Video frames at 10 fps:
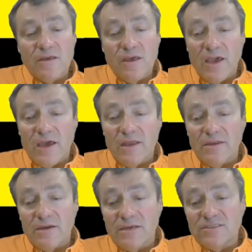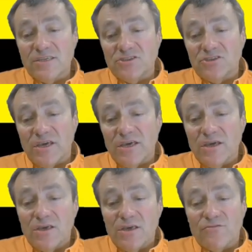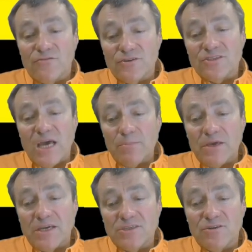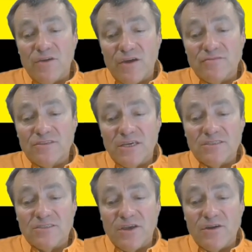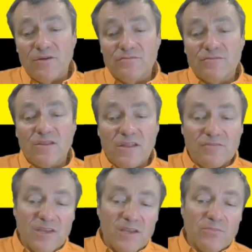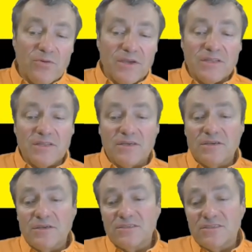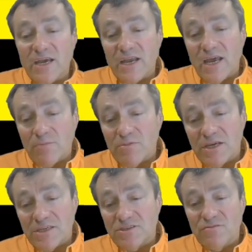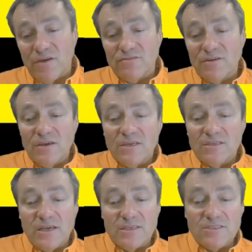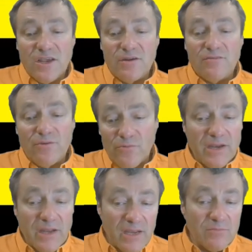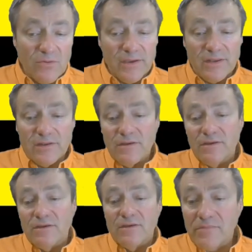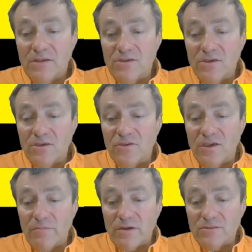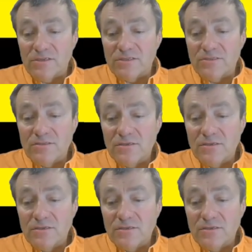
And essentially, the first application of f takes care of the left endpoint, and the second application of f takes care of the right endpoint. You can think about this.